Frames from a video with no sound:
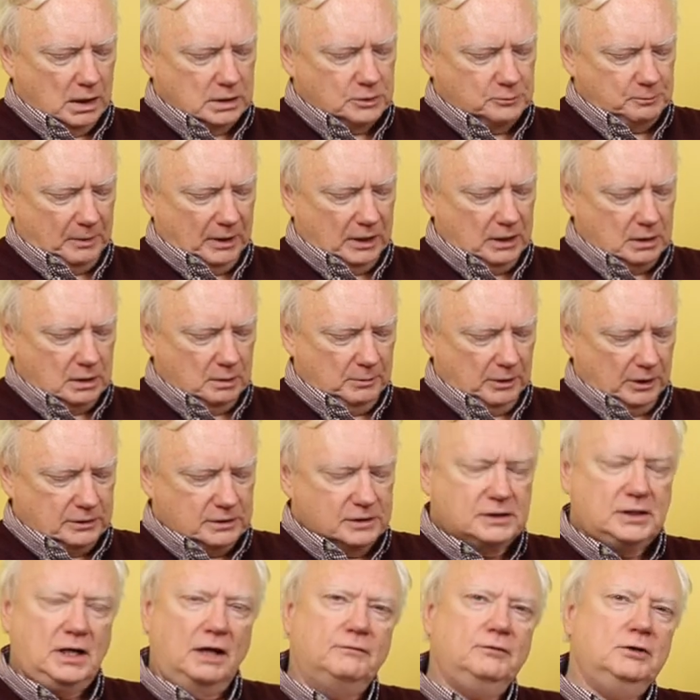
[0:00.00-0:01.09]
Spent about
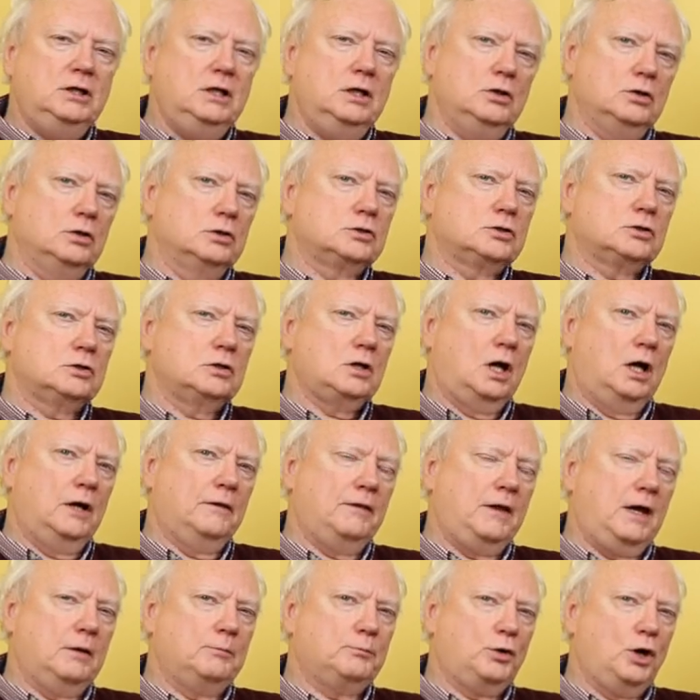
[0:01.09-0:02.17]
7 years
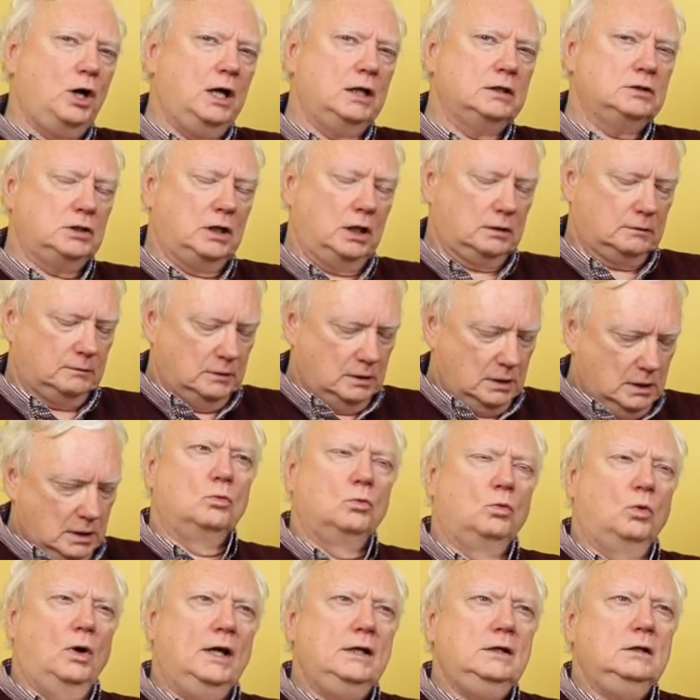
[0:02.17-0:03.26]
on that project.
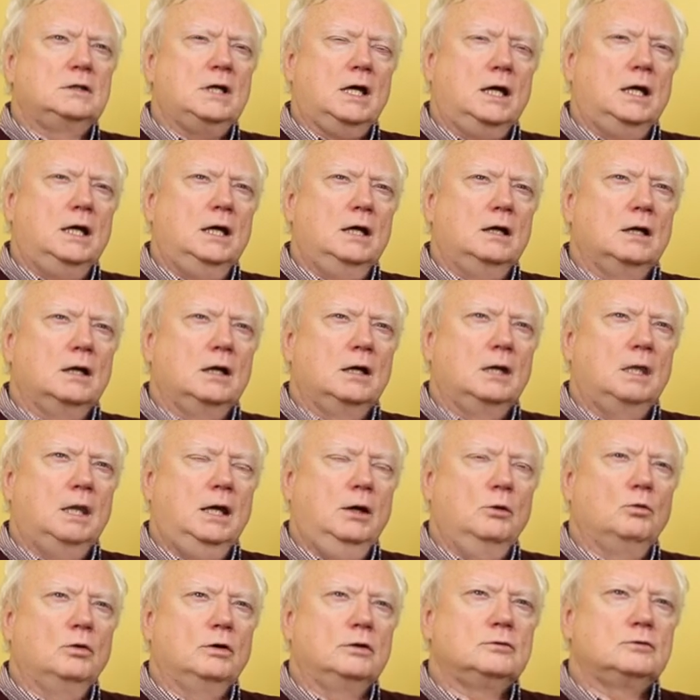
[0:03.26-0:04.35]
One day
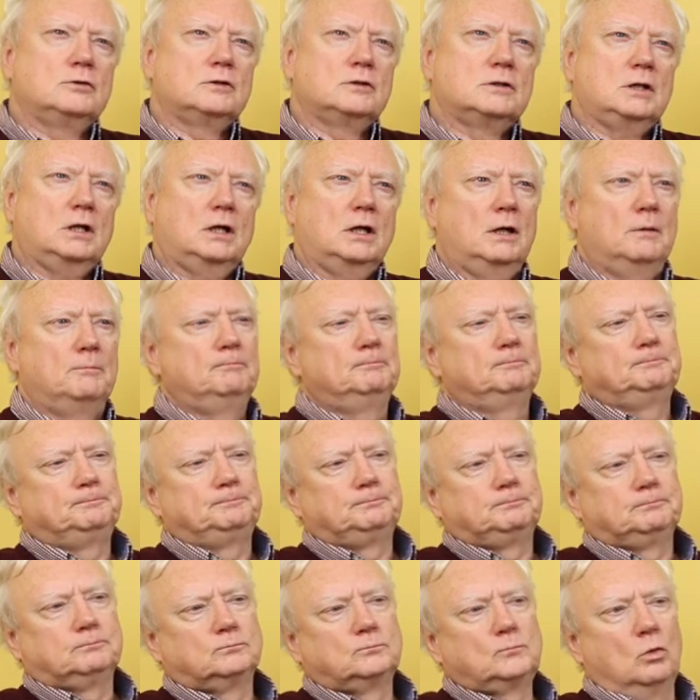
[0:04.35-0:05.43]
he was
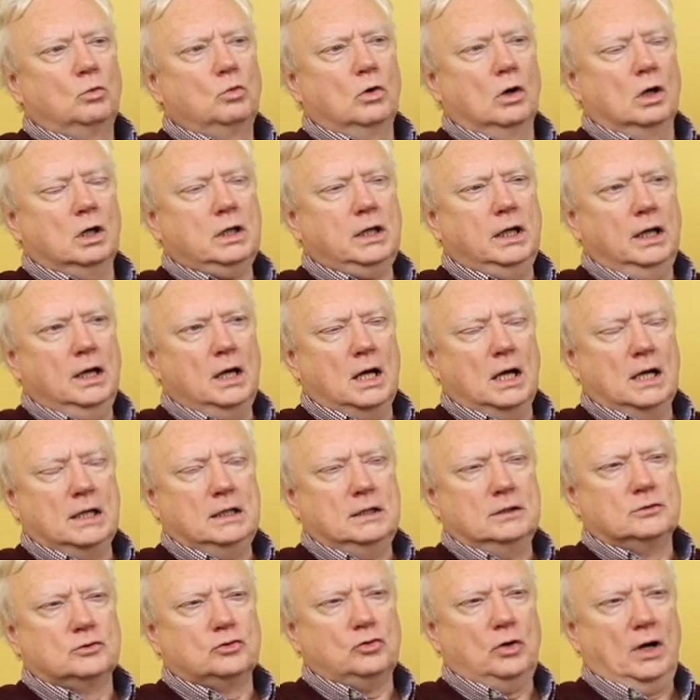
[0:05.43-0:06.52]
working on
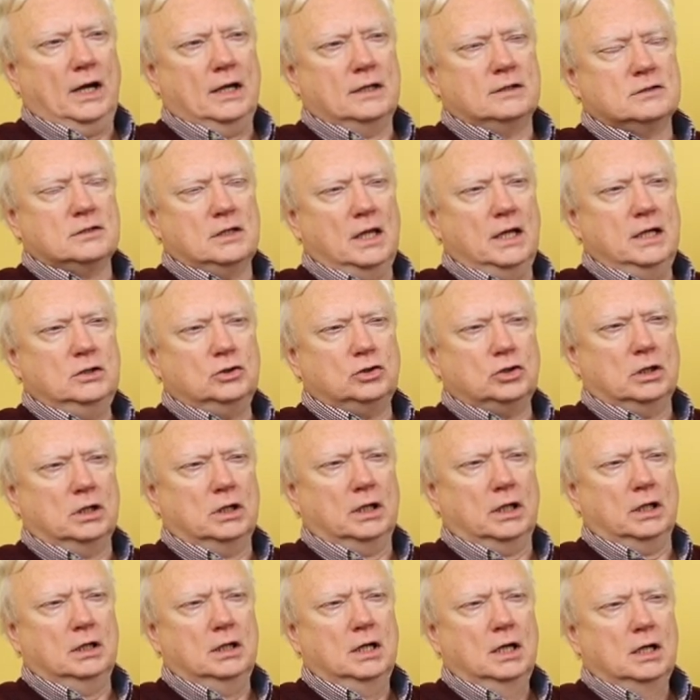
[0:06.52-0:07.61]
his
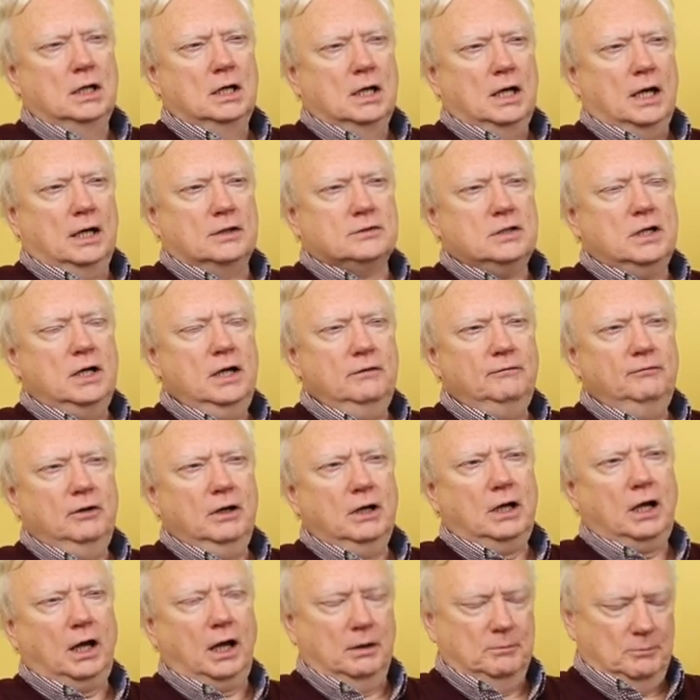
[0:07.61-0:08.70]
translation, and as
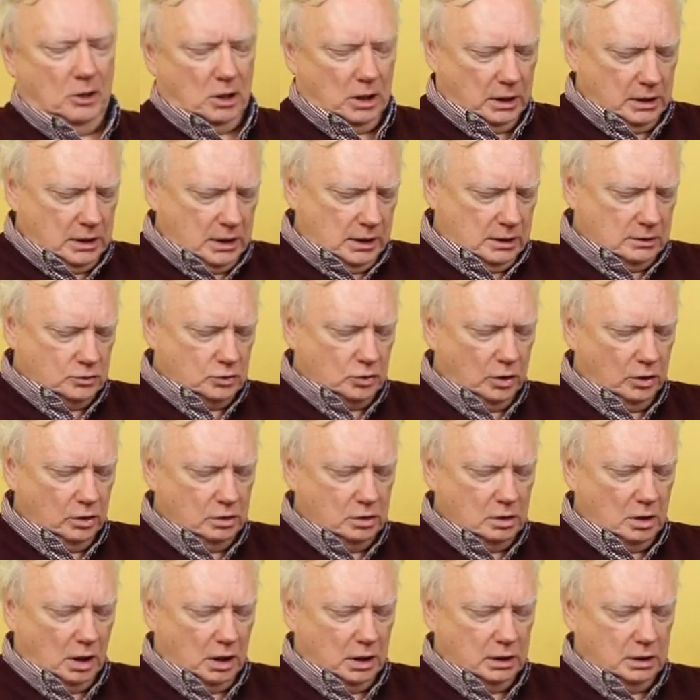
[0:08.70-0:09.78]
evening came on, he had
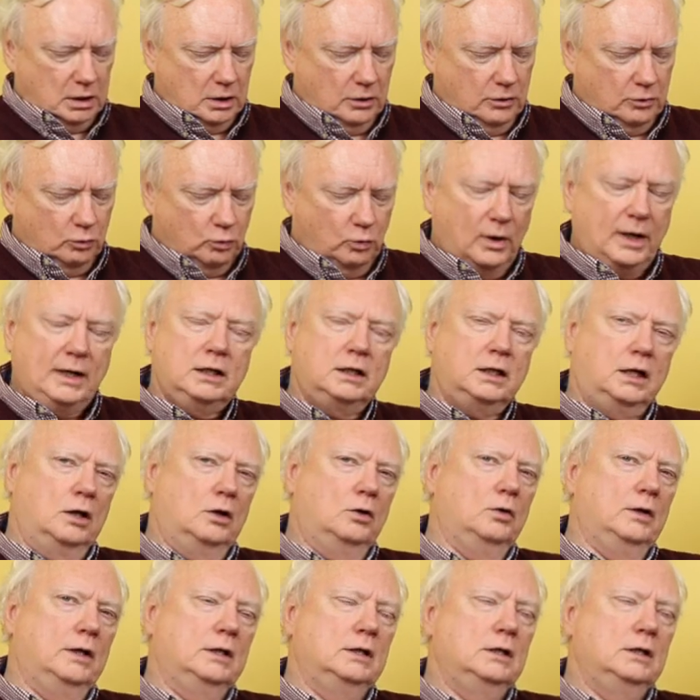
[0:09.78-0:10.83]
turned on the radio.